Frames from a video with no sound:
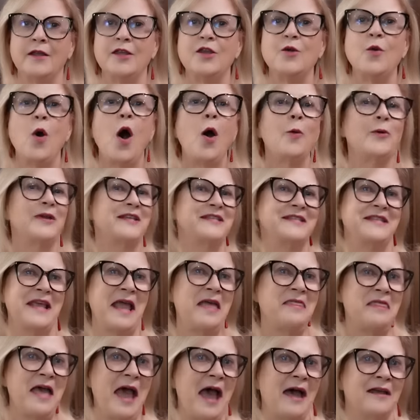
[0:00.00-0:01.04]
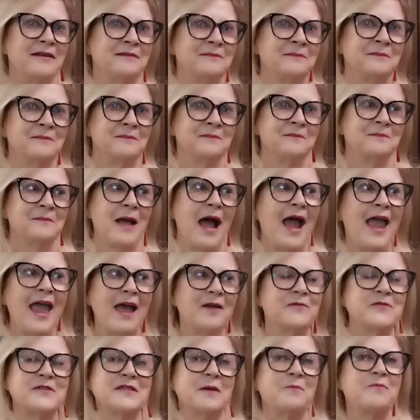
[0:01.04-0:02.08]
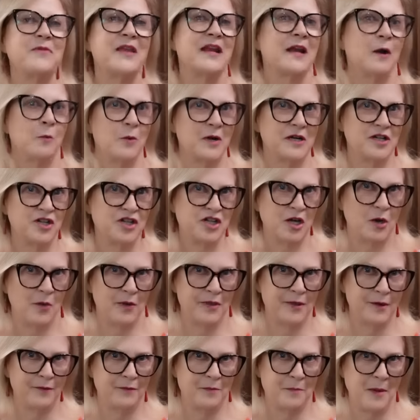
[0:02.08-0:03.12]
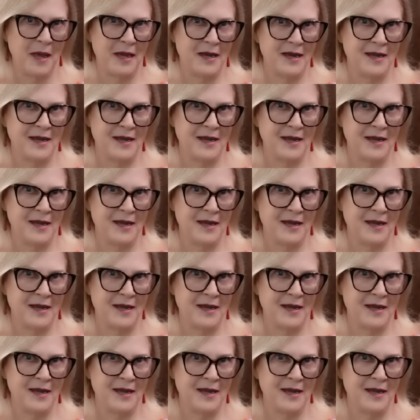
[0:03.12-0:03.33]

You always say that. I have something I want to share with everybody.